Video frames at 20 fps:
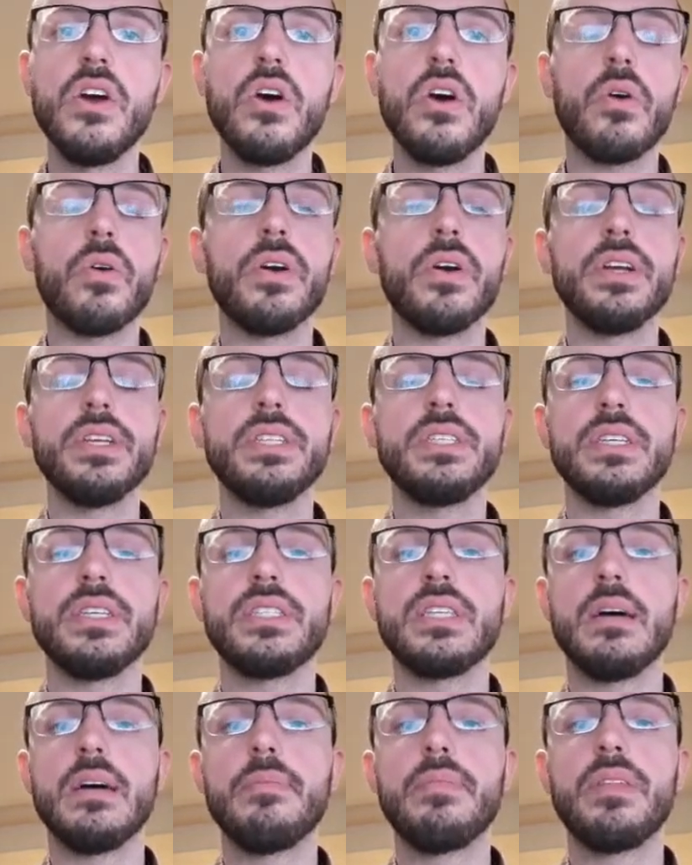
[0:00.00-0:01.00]
Or is this
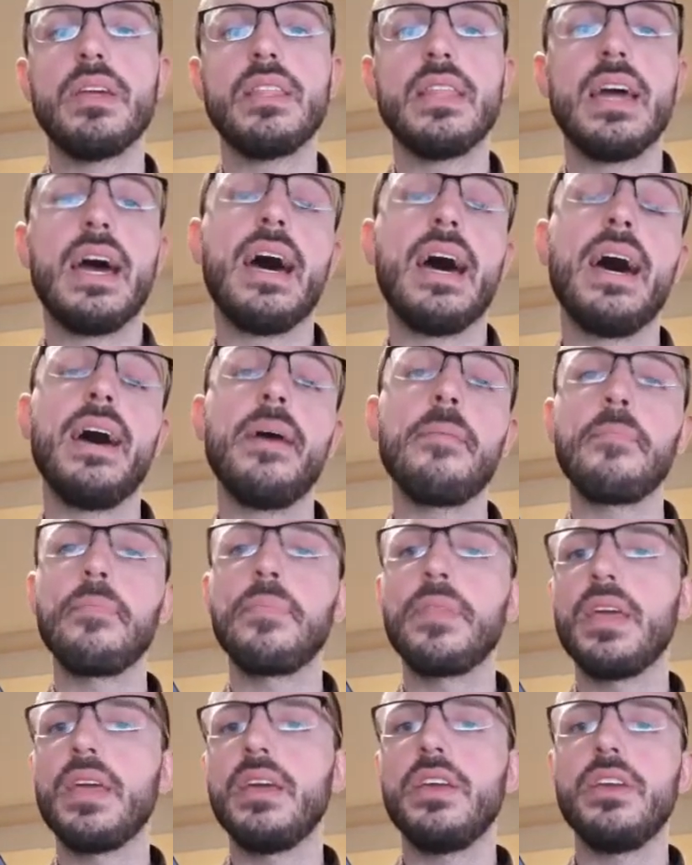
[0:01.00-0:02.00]
something that,
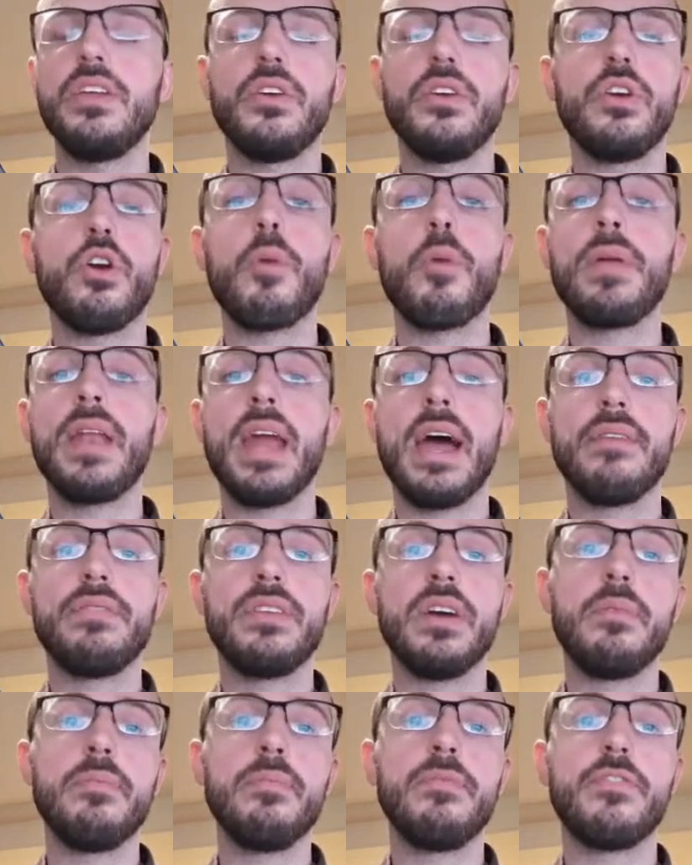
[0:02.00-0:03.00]
you're hoping to have
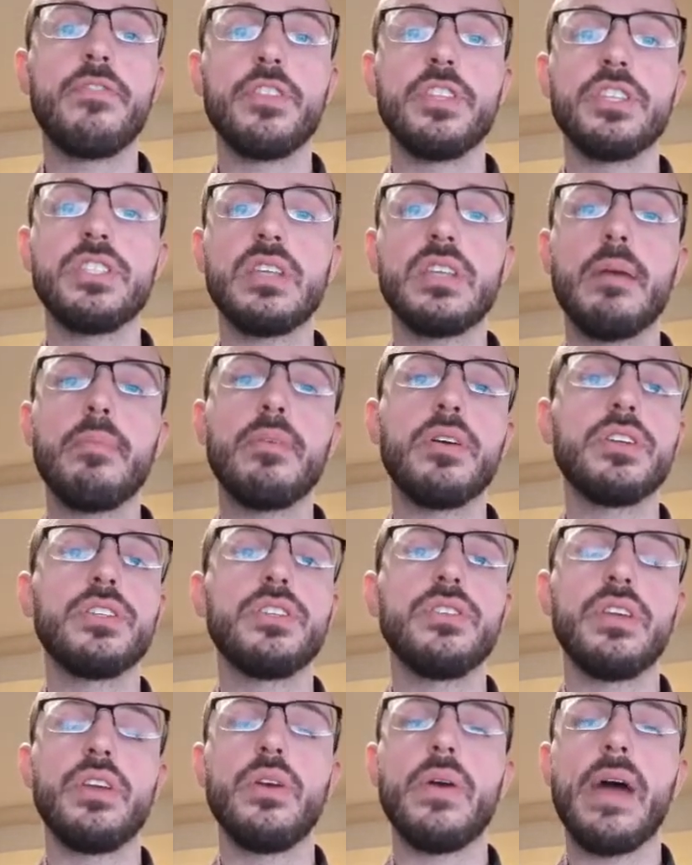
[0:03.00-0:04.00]
done for the summer
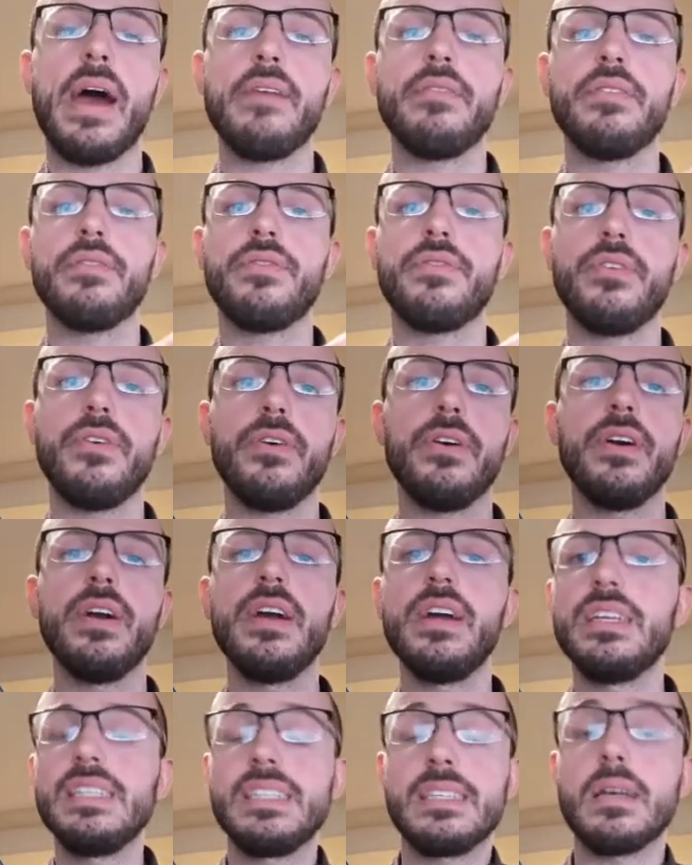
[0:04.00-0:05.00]
so that you have it for
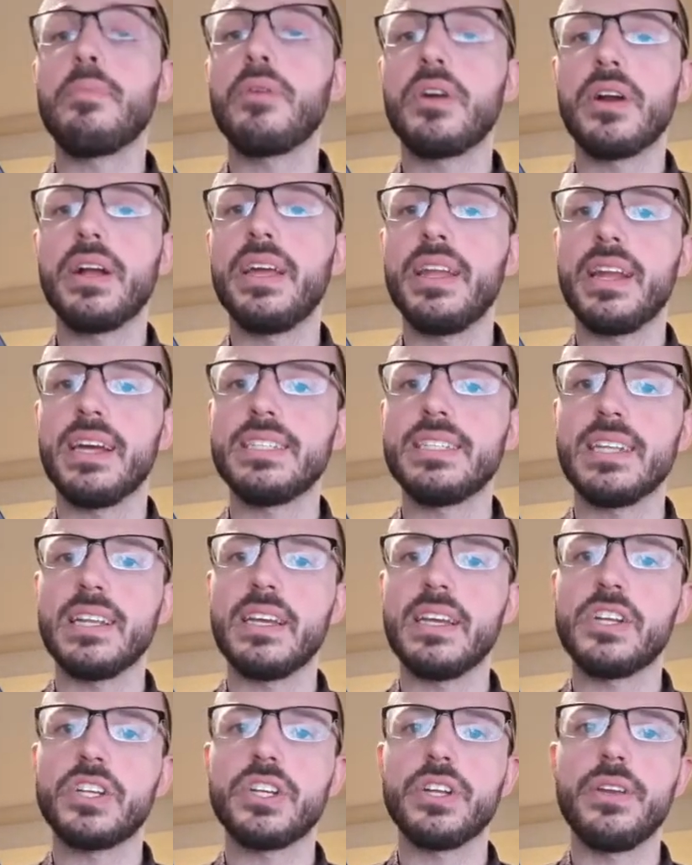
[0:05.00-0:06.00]
summer in
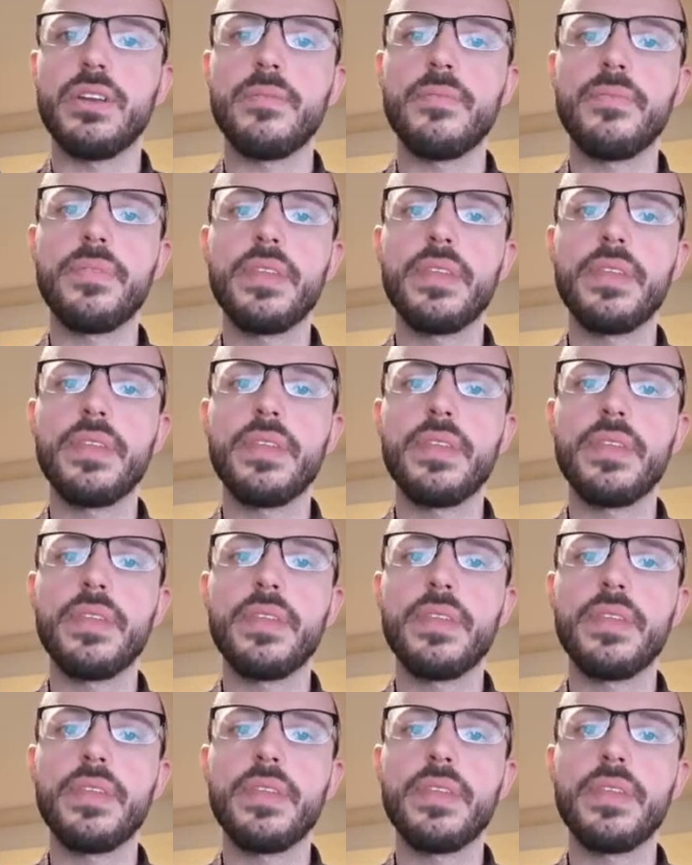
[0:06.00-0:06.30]
isolation?